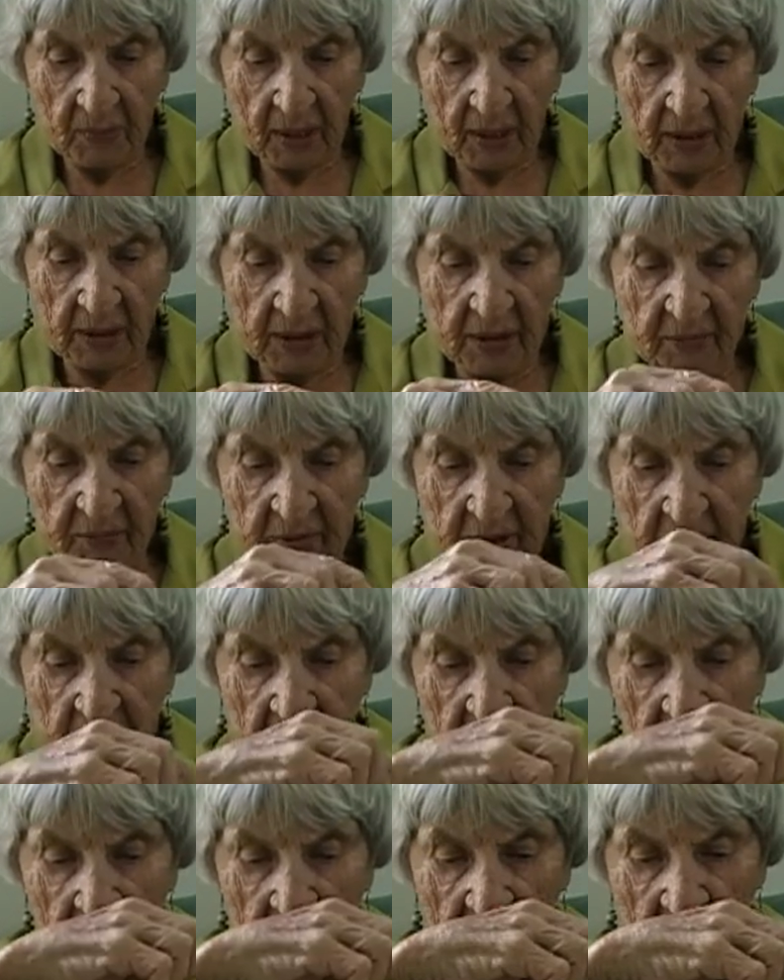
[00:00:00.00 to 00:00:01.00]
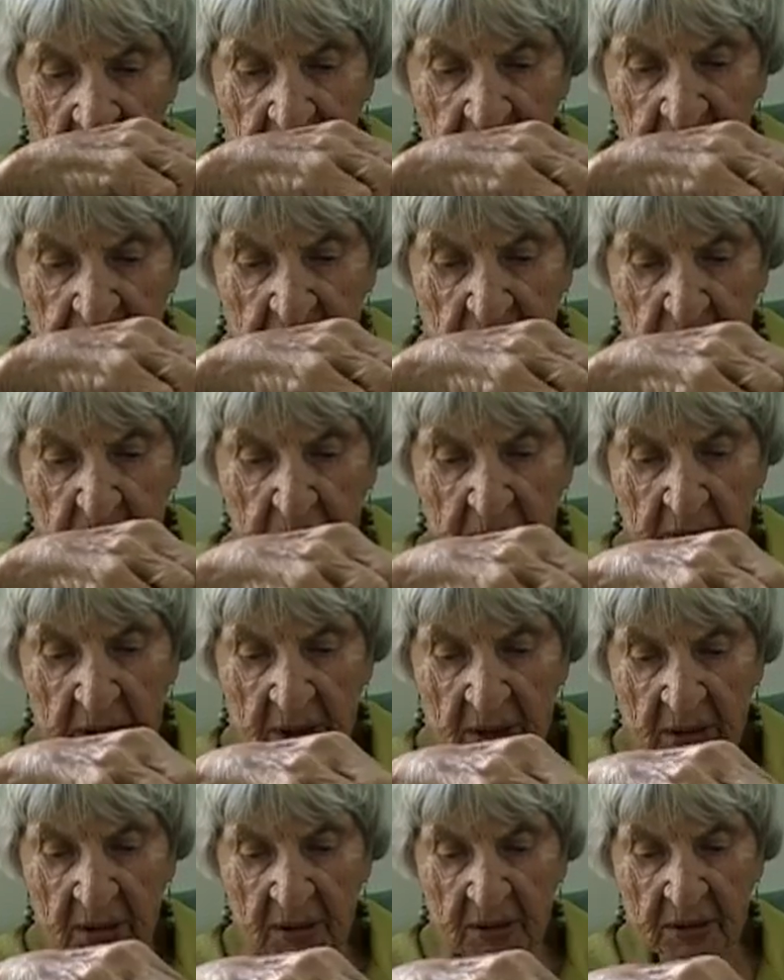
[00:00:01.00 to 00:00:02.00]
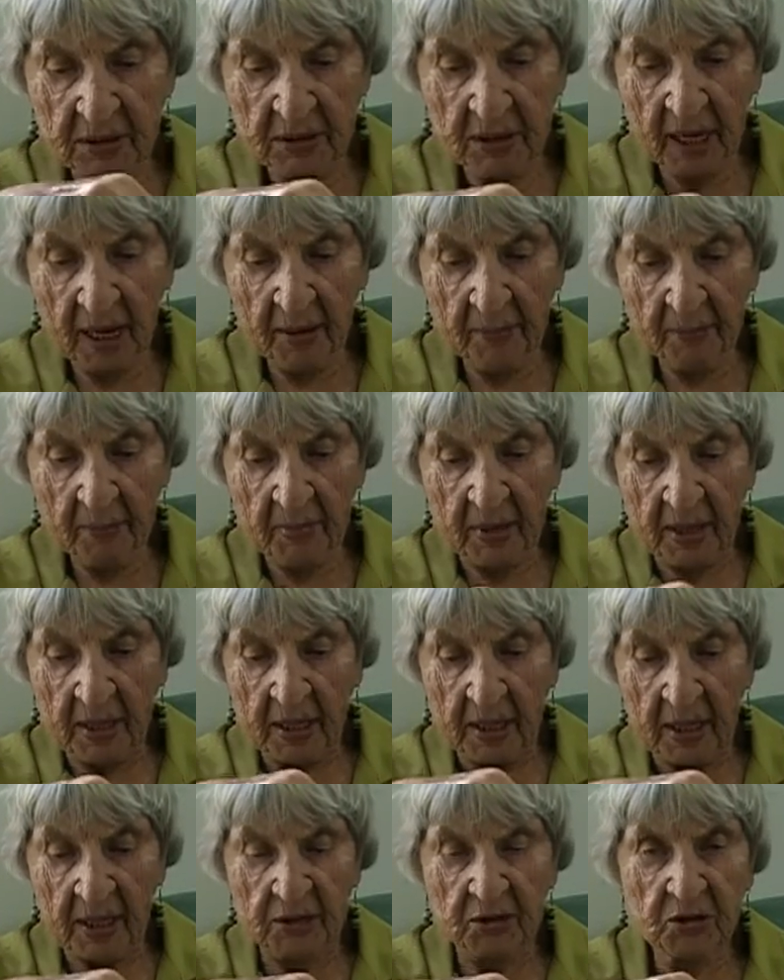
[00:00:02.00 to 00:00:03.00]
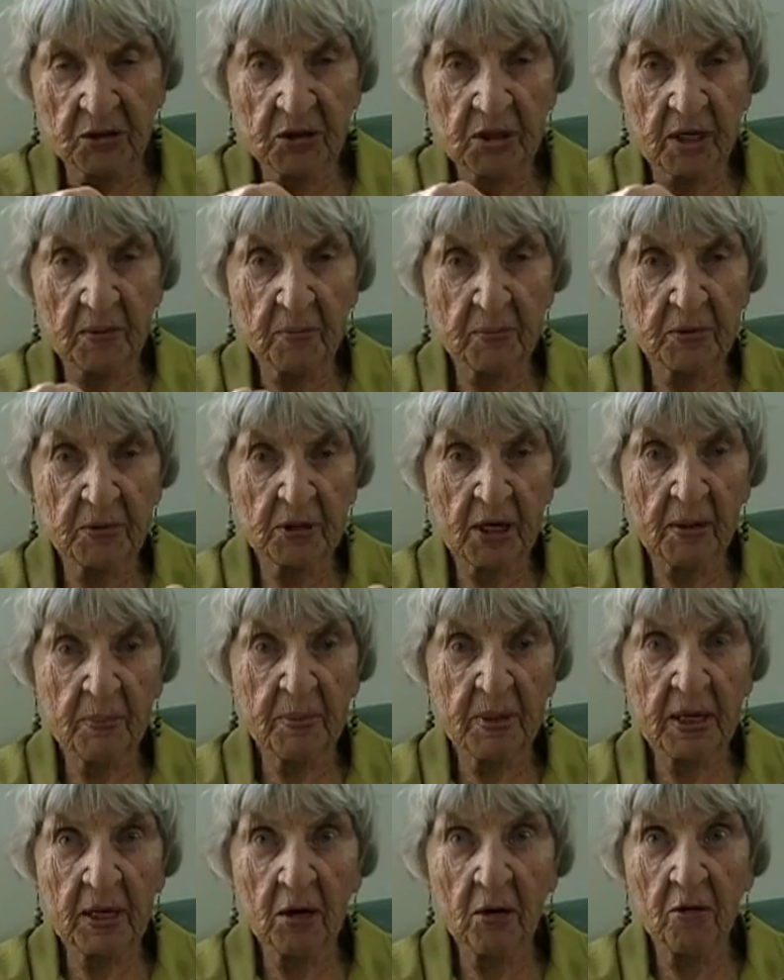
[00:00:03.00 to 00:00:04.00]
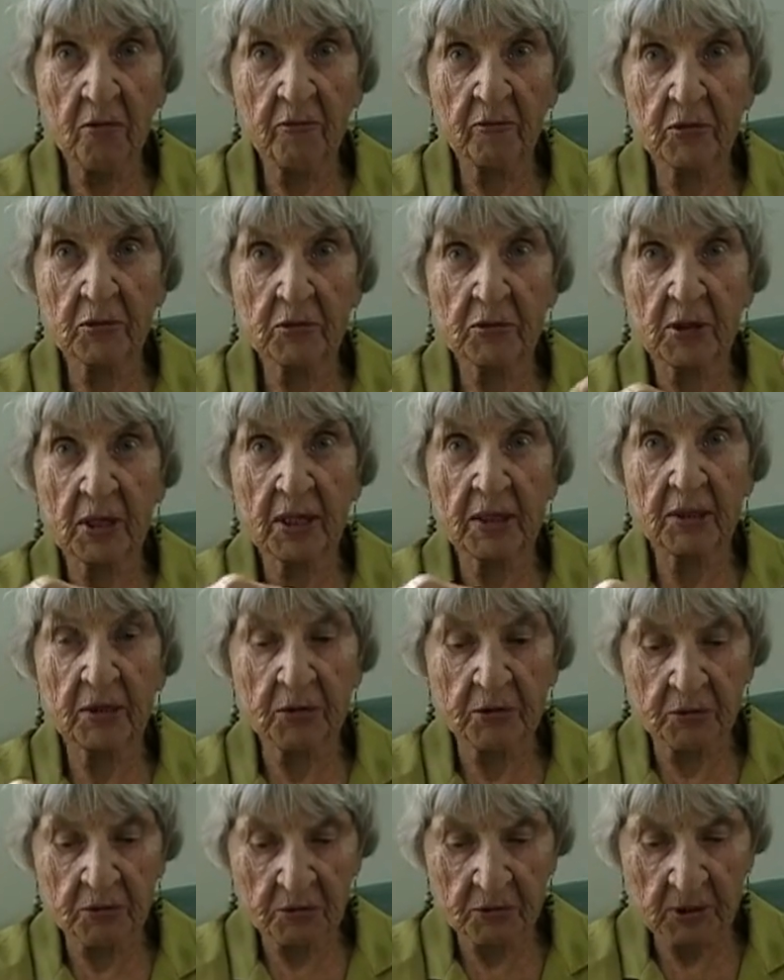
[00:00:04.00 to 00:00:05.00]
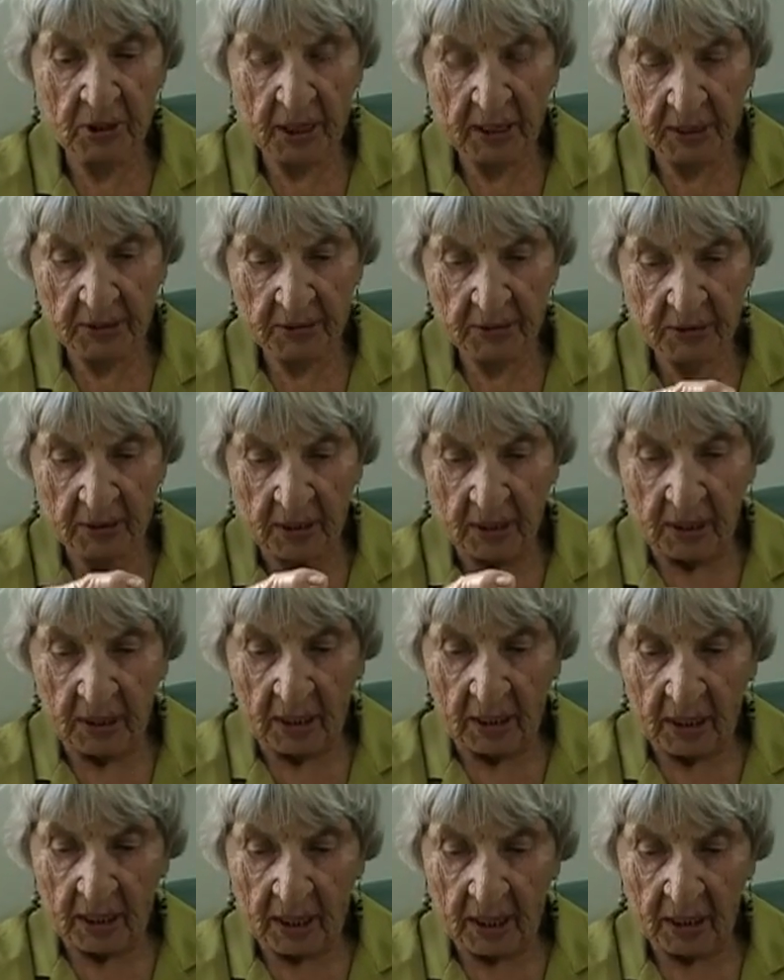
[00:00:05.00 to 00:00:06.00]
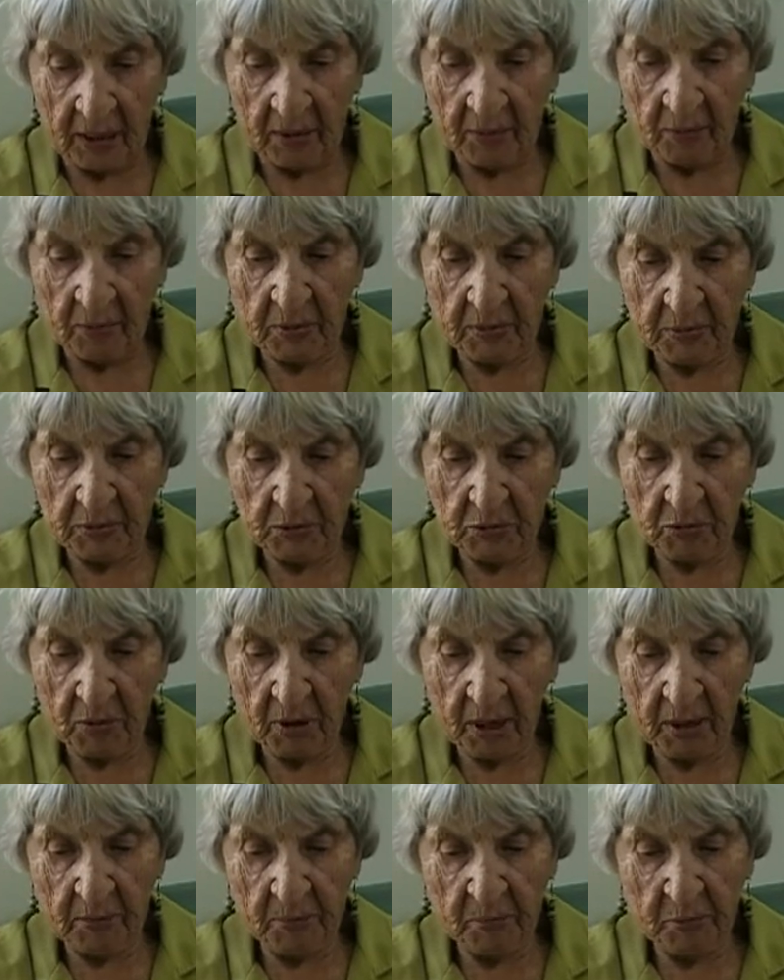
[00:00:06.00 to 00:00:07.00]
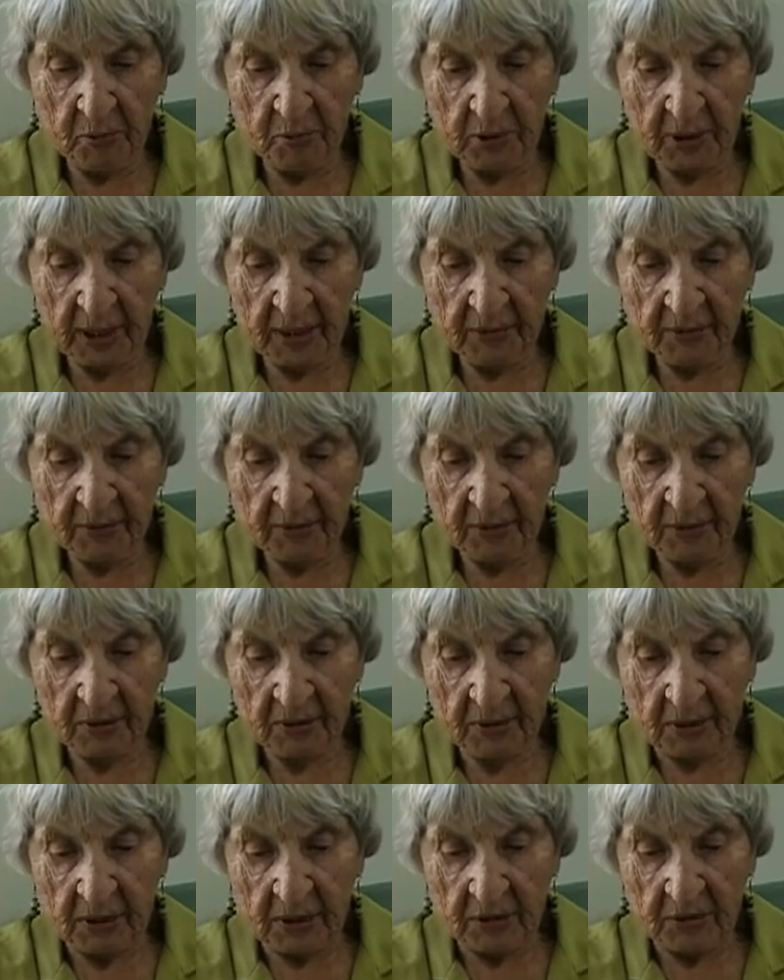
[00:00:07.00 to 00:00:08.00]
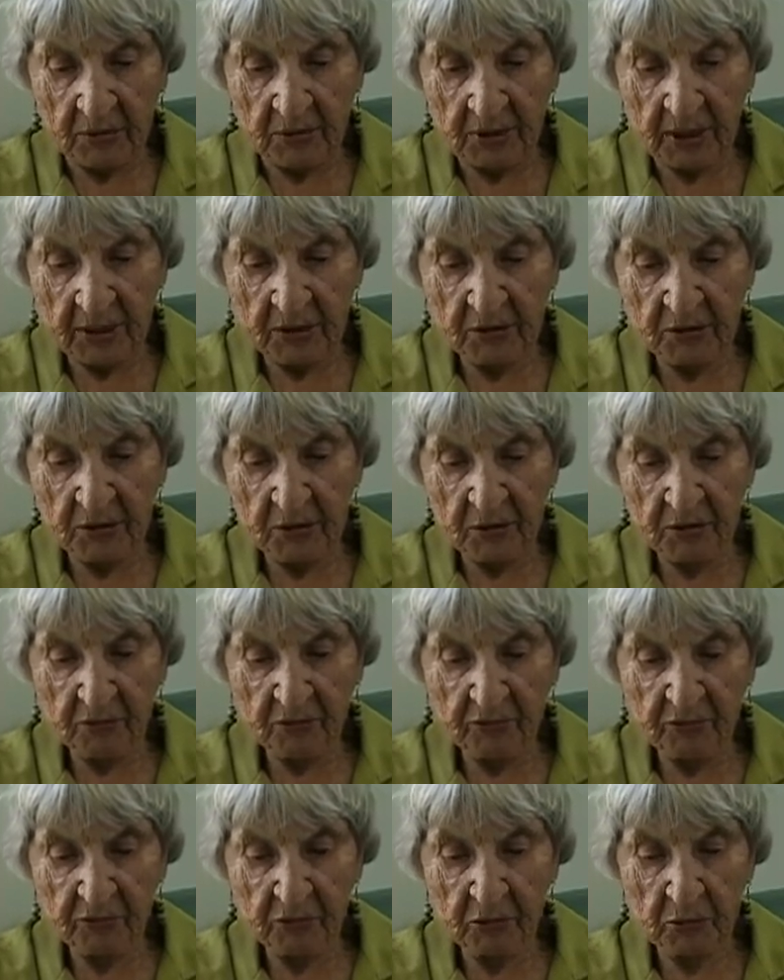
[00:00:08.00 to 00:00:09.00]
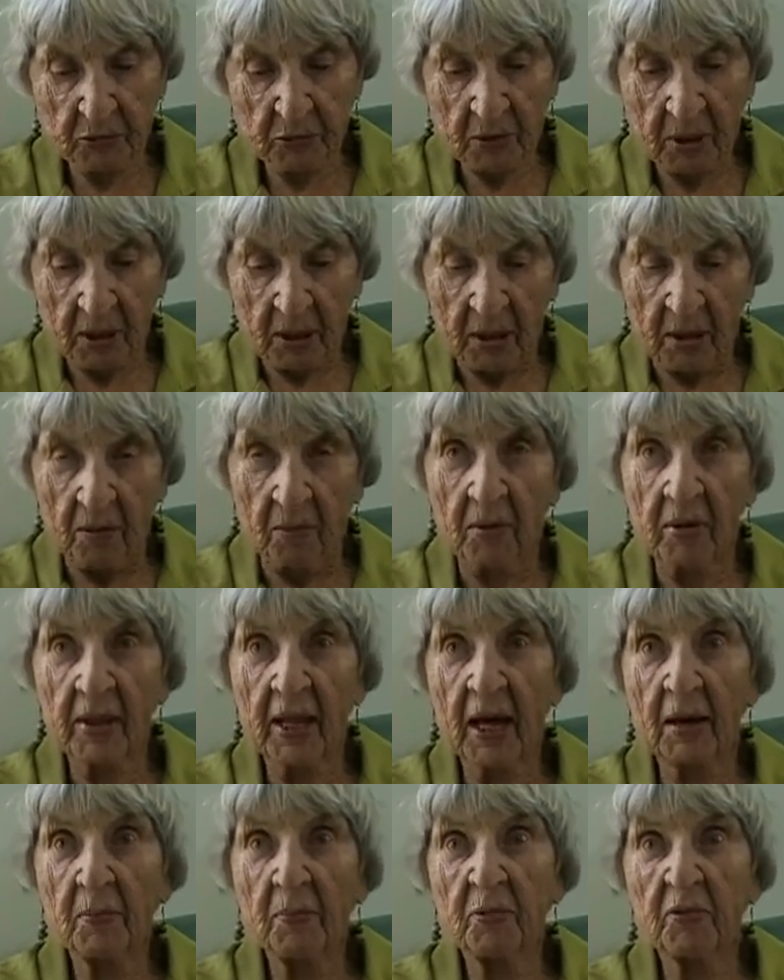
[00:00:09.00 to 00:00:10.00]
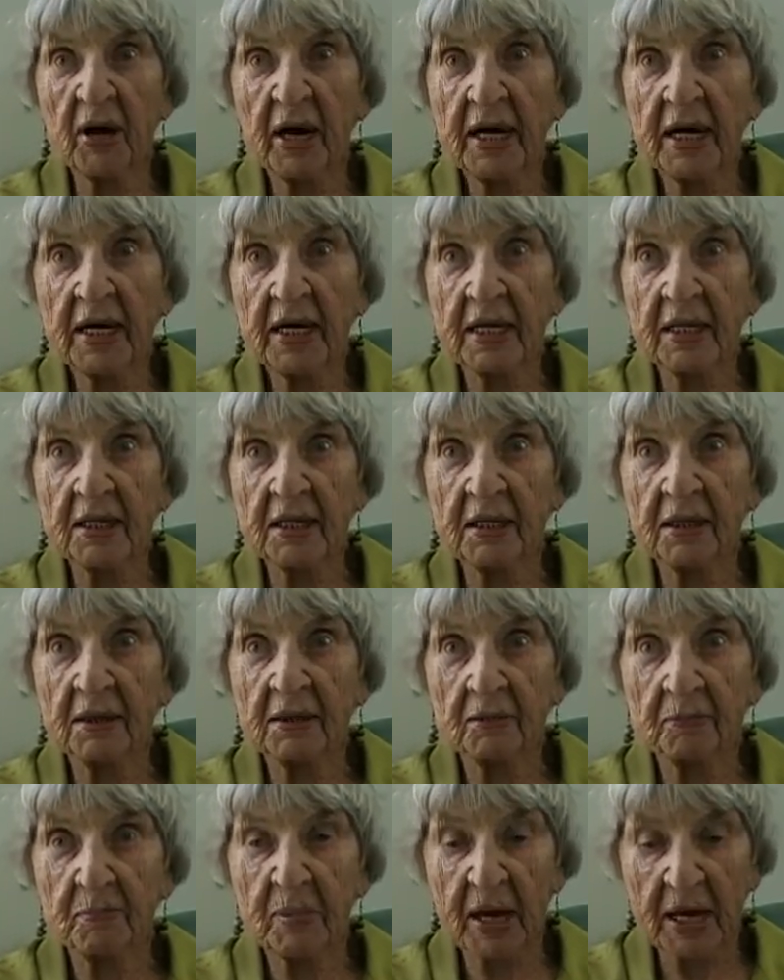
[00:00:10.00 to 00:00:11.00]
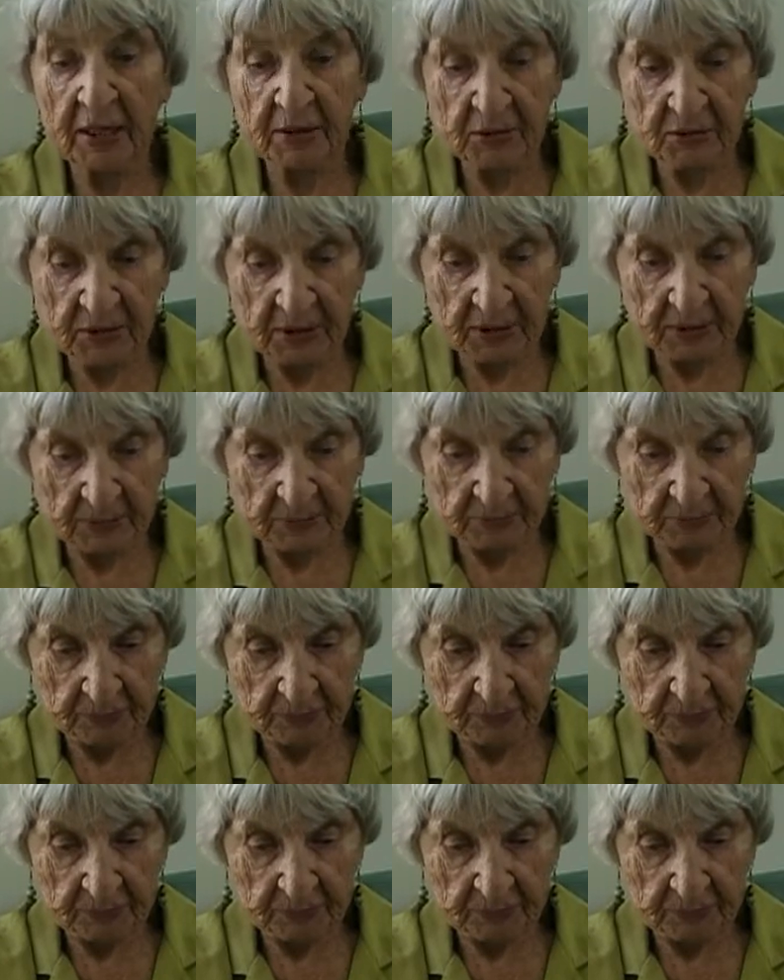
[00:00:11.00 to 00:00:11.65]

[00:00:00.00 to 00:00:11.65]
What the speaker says: leaving a half-inch peel on the top and shaping ovals on two sides. And we would try to pull out the sections of fruit without breaking the basket.